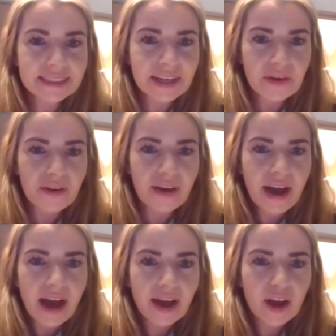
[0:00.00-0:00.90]
that are,
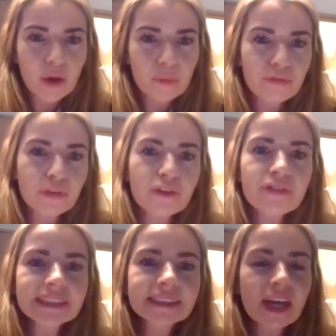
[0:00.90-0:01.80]
for the
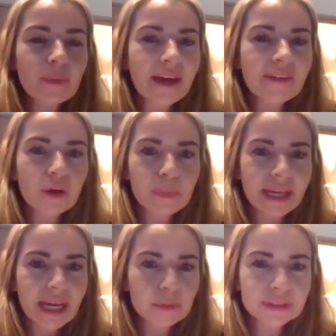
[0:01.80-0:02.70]
first time ever,
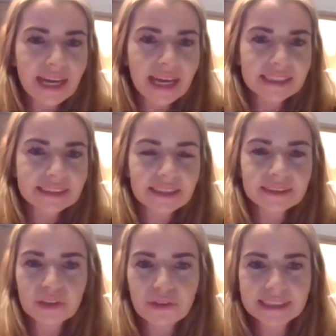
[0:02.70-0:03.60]
being able to
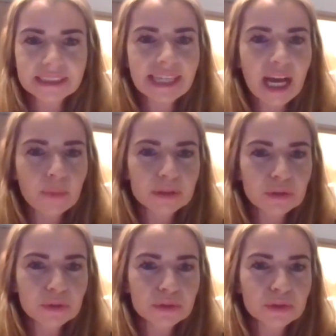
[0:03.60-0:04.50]
access credit
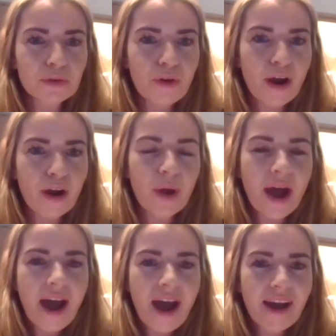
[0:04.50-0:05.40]
capital to grow
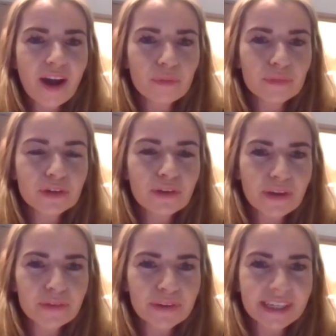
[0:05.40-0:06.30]

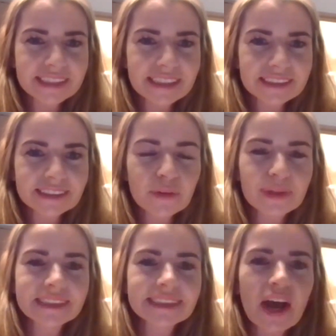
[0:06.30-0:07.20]
their organization. So
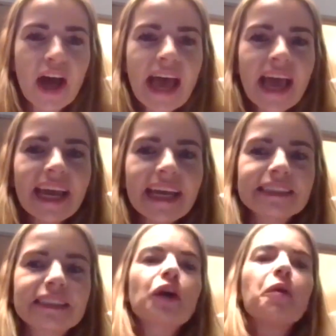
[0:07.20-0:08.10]

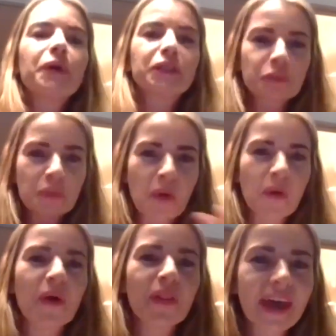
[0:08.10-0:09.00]
it's so much
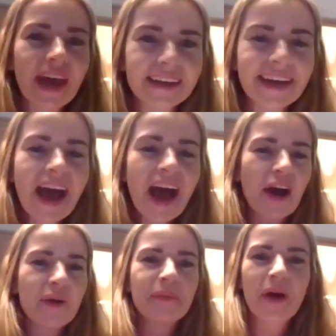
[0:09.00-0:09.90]
more than
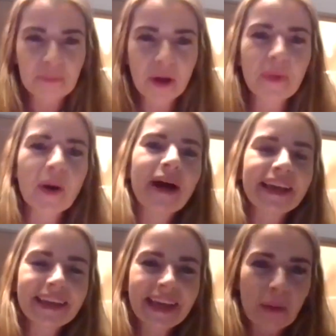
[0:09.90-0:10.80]
a mobile
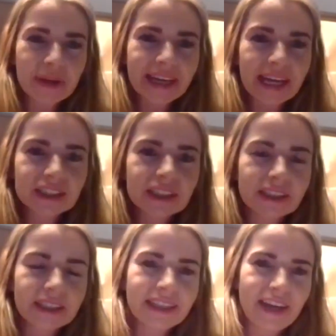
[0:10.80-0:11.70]
banking application